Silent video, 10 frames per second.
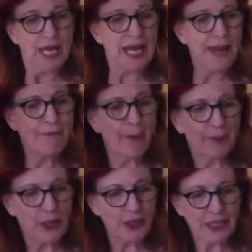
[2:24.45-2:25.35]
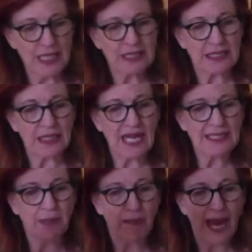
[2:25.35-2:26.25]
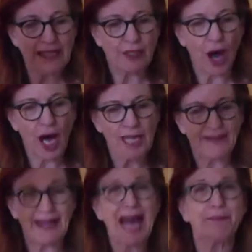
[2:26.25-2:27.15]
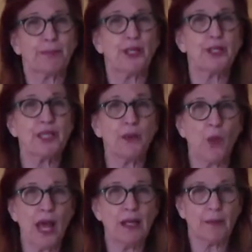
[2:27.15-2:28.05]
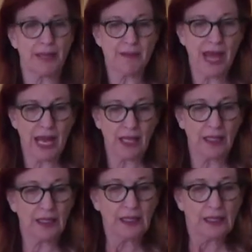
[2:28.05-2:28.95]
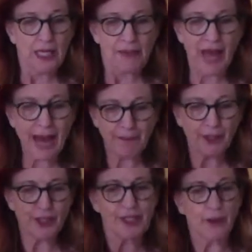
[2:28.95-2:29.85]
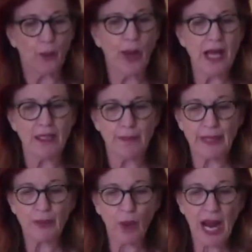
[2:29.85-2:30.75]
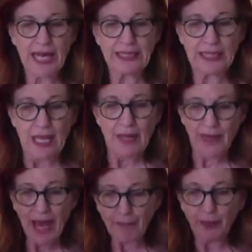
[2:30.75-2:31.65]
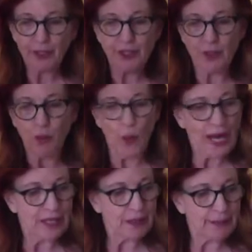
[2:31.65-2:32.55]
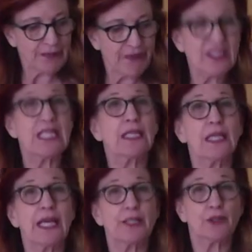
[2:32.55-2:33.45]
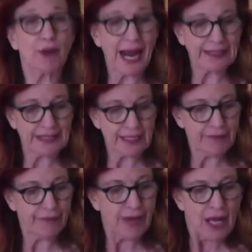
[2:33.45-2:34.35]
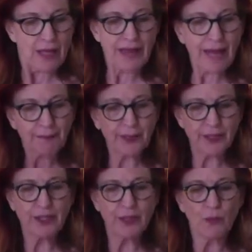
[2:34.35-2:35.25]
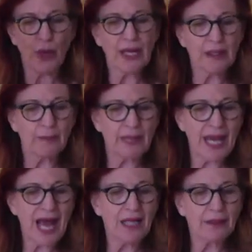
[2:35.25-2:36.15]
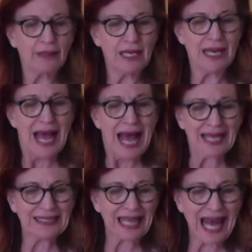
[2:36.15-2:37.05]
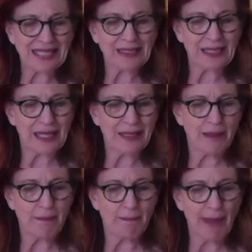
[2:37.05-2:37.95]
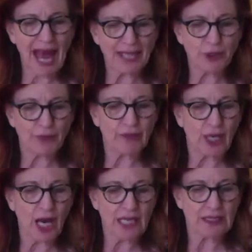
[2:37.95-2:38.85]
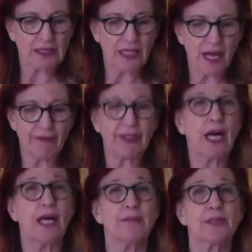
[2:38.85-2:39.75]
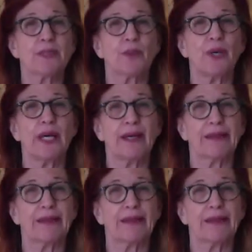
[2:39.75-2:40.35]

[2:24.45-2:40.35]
if a person is selected by God, that person will be male. That person will be white. That person will be physically attractive. That person will be healthy. And lastly, the badge of God's love comes with